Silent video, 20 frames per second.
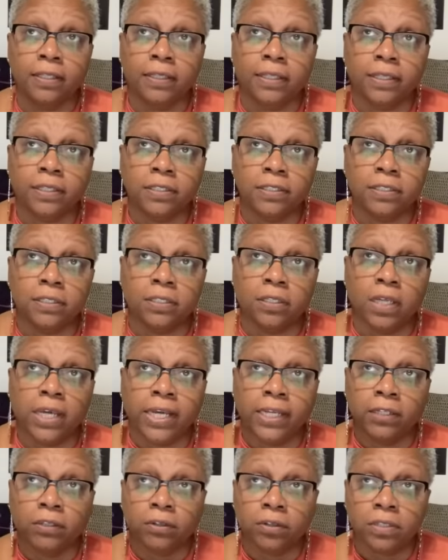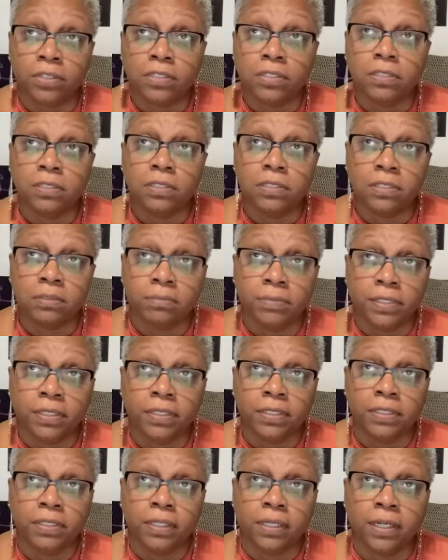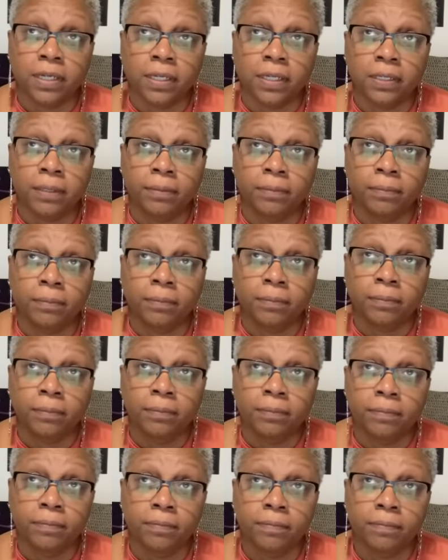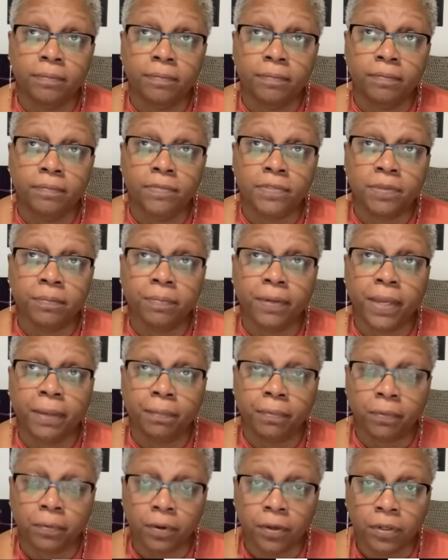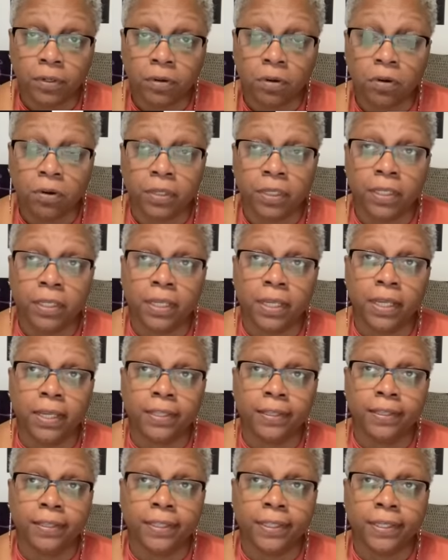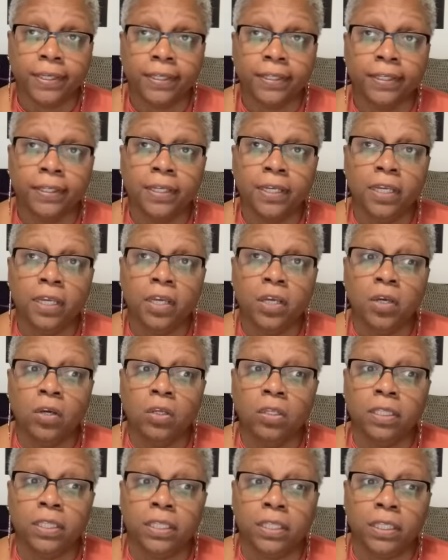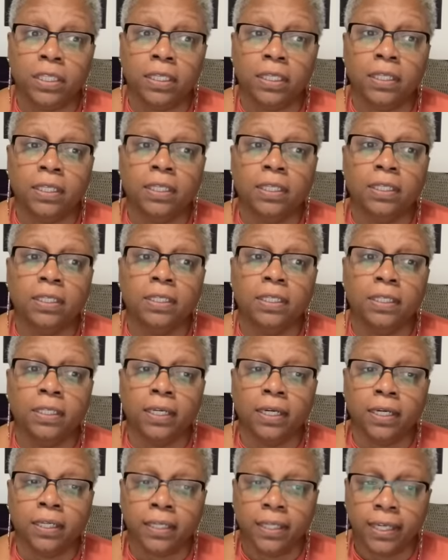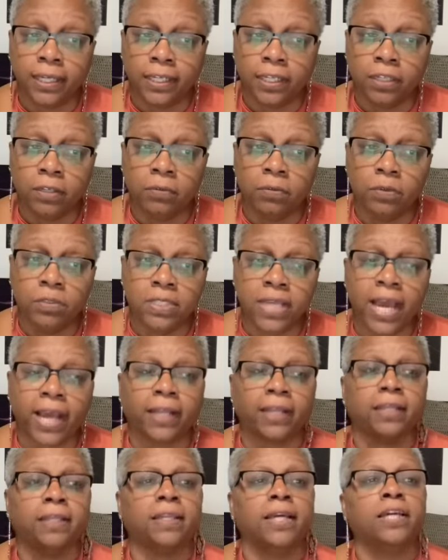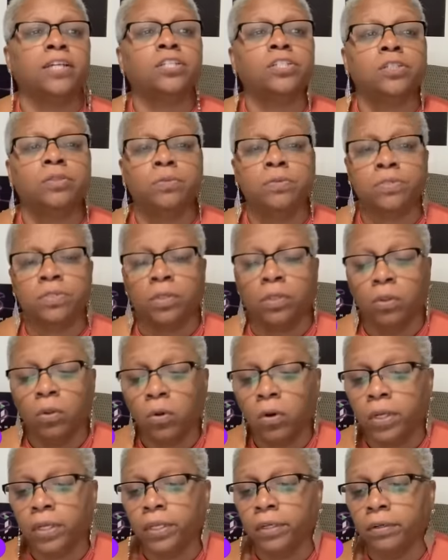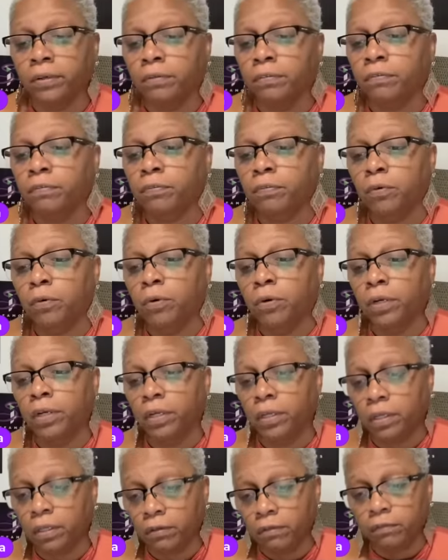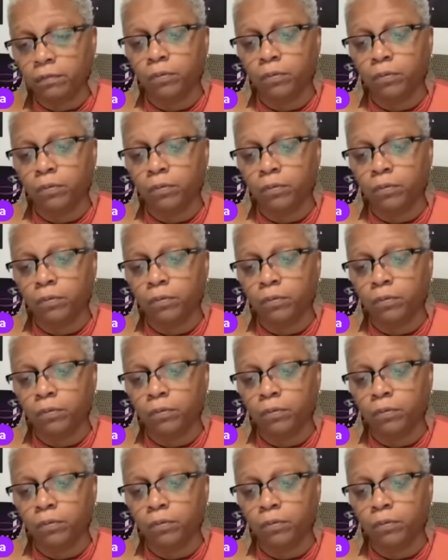The landlord submitted some paperwork on it, and then the young lady was acting like she was a lawyer for